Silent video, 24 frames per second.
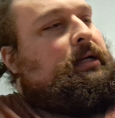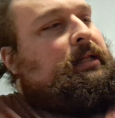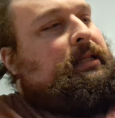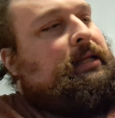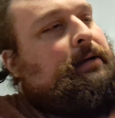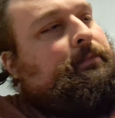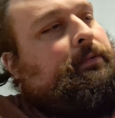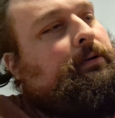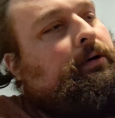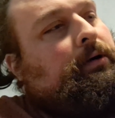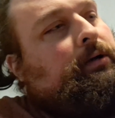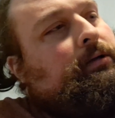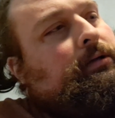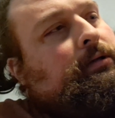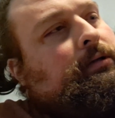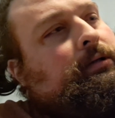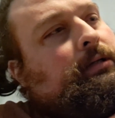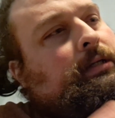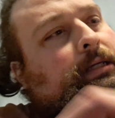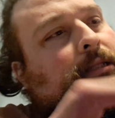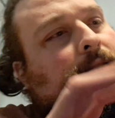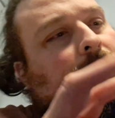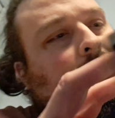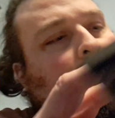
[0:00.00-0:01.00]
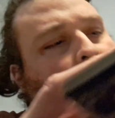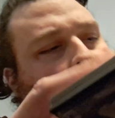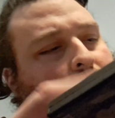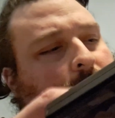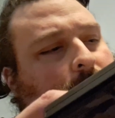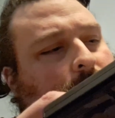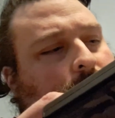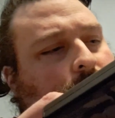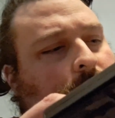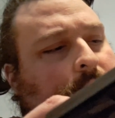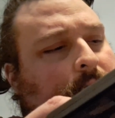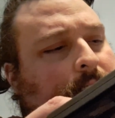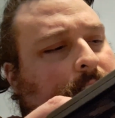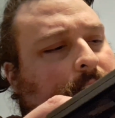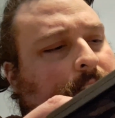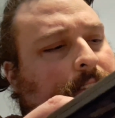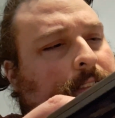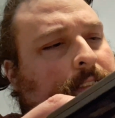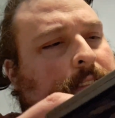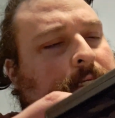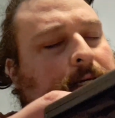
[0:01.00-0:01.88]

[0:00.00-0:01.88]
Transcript: to that part and listen to when I said